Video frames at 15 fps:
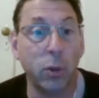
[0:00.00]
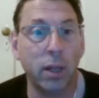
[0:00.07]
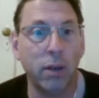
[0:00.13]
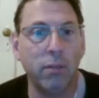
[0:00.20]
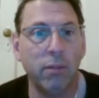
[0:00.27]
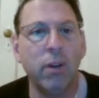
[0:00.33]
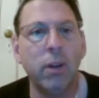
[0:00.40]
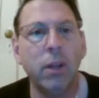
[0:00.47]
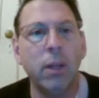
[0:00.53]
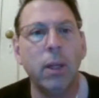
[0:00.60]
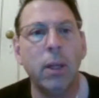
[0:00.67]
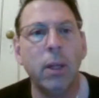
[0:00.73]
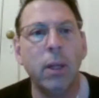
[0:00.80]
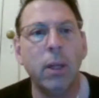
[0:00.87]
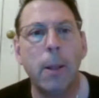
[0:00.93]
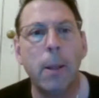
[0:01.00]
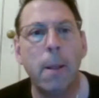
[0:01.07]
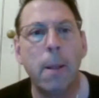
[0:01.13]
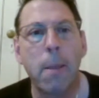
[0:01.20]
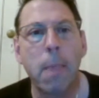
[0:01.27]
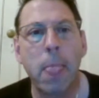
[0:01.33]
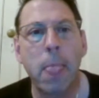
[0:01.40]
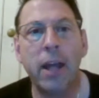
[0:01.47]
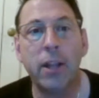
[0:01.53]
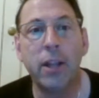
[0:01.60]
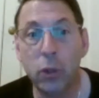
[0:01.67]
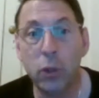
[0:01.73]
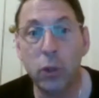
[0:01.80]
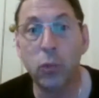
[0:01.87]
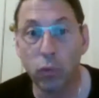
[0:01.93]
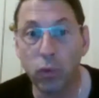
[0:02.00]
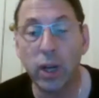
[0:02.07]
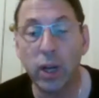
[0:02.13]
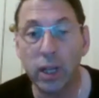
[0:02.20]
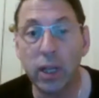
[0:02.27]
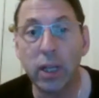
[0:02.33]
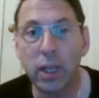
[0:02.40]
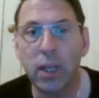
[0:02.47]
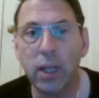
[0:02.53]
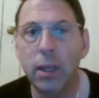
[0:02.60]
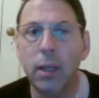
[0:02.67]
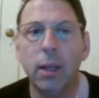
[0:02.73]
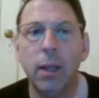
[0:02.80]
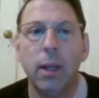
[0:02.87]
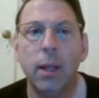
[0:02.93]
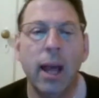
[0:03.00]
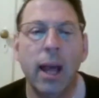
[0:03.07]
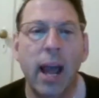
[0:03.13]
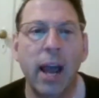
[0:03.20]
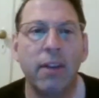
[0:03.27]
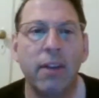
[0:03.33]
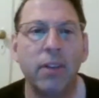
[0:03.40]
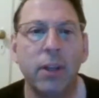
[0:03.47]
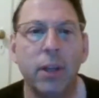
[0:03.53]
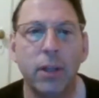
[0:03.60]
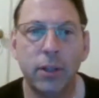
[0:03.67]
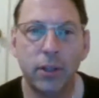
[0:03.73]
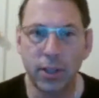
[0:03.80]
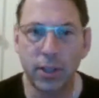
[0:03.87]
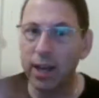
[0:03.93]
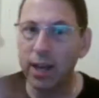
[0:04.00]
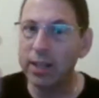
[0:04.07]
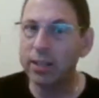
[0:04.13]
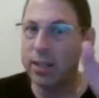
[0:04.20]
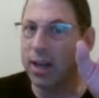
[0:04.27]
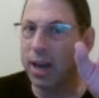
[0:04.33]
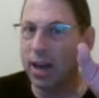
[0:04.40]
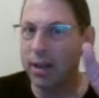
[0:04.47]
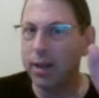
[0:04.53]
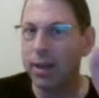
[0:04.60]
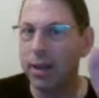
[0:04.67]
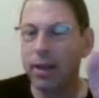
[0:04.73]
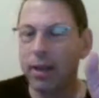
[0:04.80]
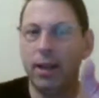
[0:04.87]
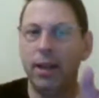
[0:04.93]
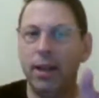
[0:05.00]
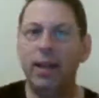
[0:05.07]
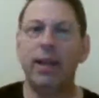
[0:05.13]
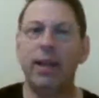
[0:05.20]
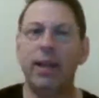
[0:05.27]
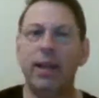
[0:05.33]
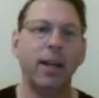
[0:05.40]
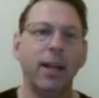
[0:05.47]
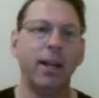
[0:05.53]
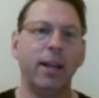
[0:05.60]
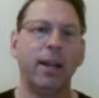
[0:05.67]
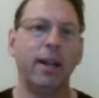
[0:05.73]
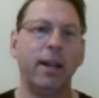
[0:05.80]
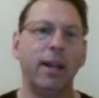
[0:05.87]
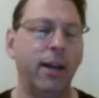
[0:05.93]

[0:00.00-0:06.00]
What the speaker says: and you really have to, it's not what the fuck you call it?